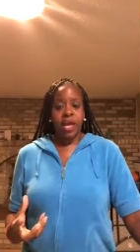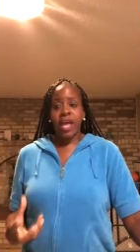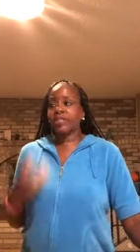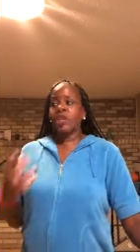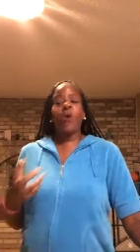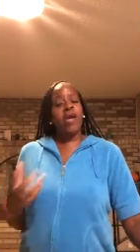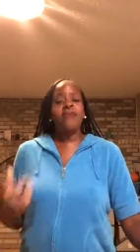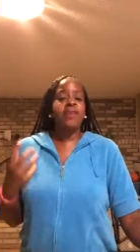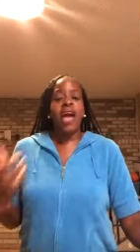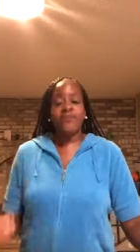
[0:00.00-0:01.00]
And so
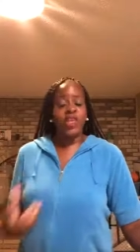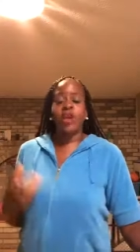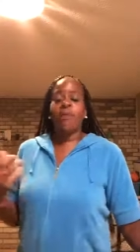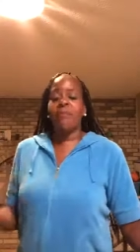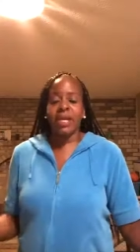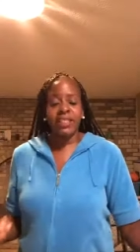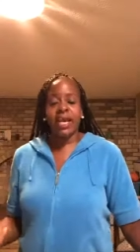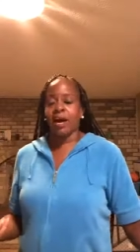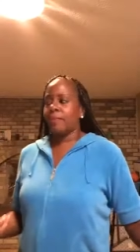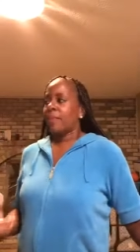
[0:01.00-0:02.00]
even after you mess
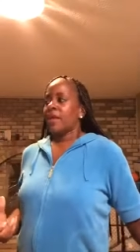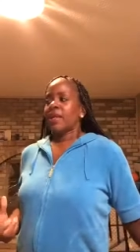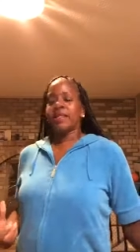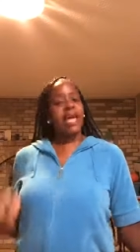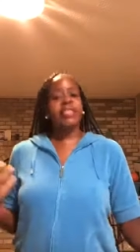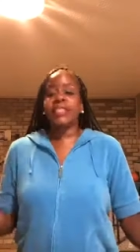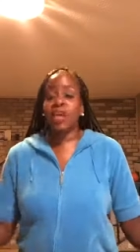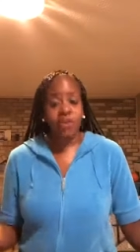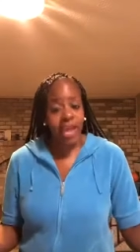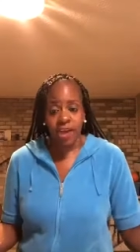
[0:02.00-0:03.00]
up, they
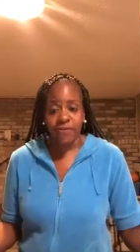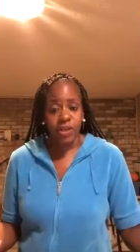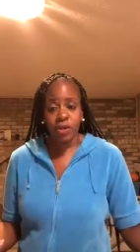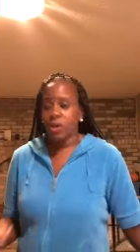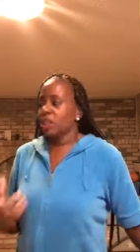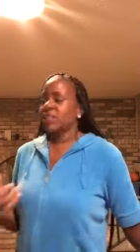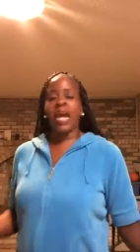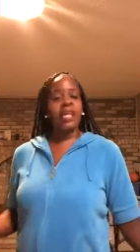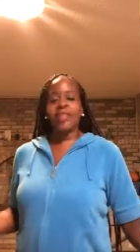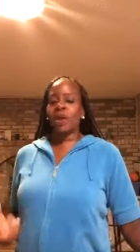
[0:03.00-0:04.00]
still care for you.
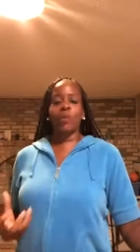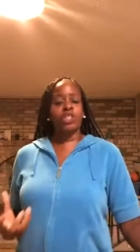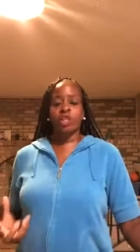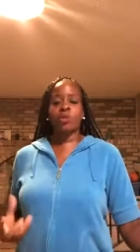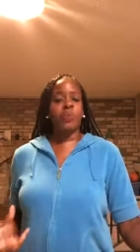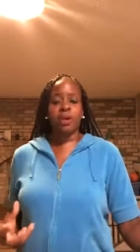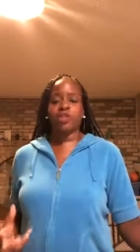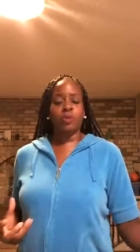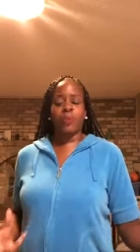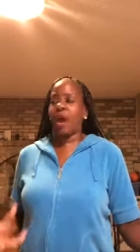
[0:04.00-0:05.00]
Same thing with your
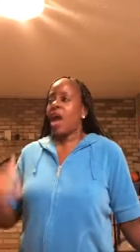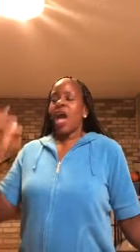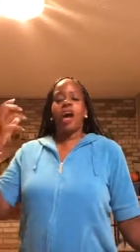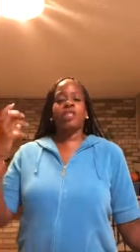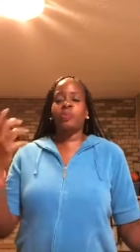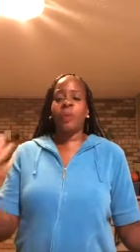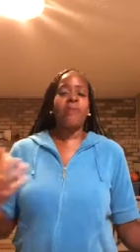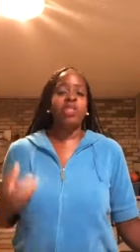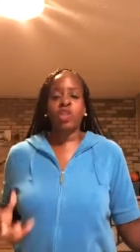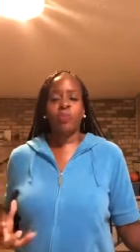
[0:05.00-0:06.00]
spiritual parent. A
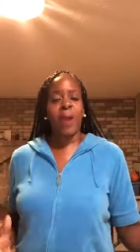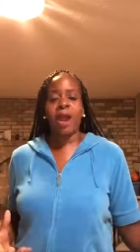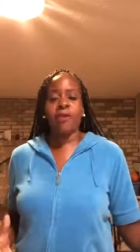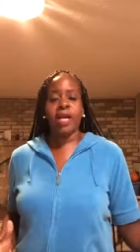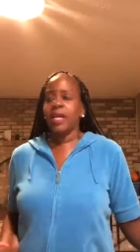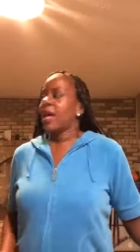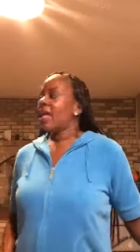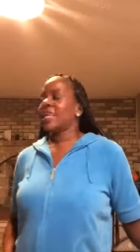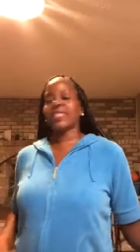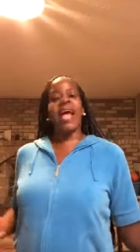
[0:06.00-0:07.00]
spiritual parent
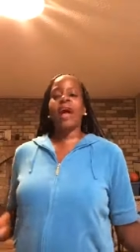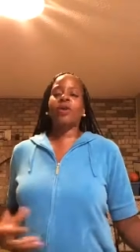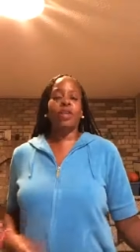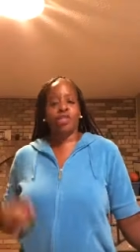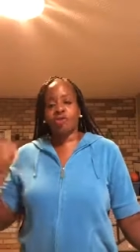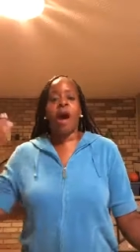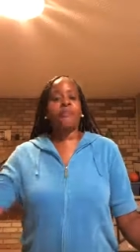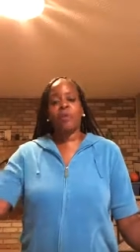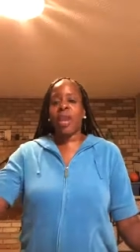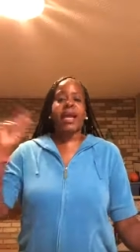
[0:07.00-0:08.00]
is not going to
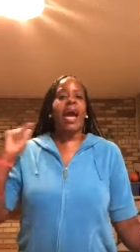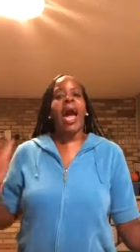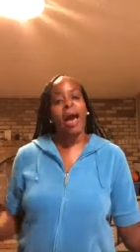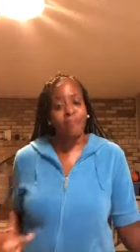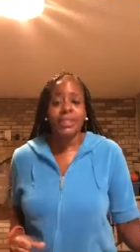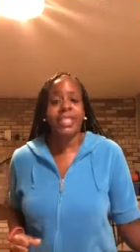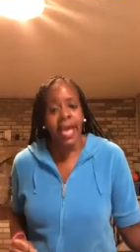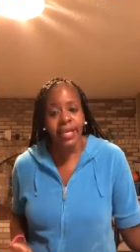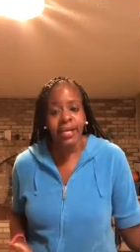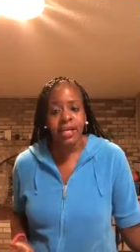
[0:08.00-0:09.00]
drop you like a hot
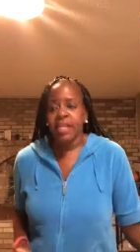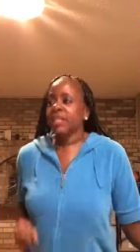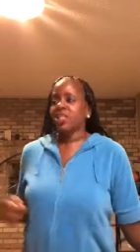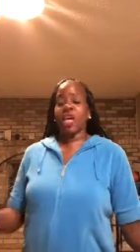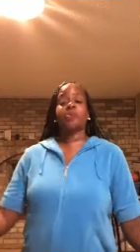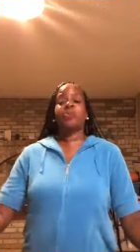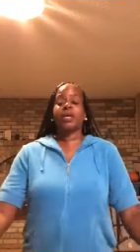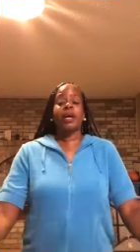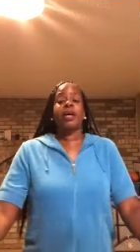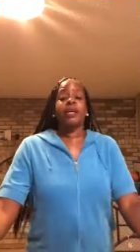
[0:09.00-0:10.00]
potato just
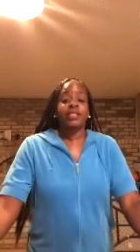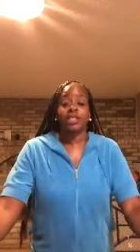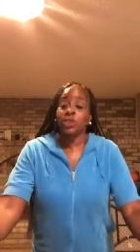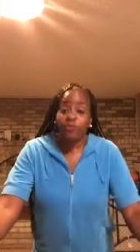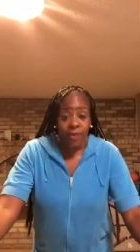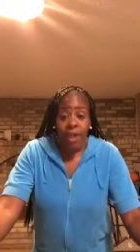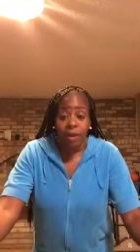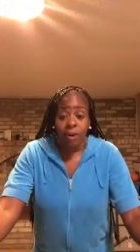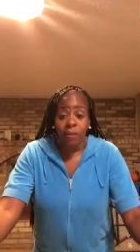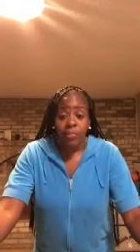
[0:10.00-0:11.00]
because you
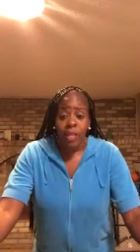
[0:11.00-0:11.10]
failed,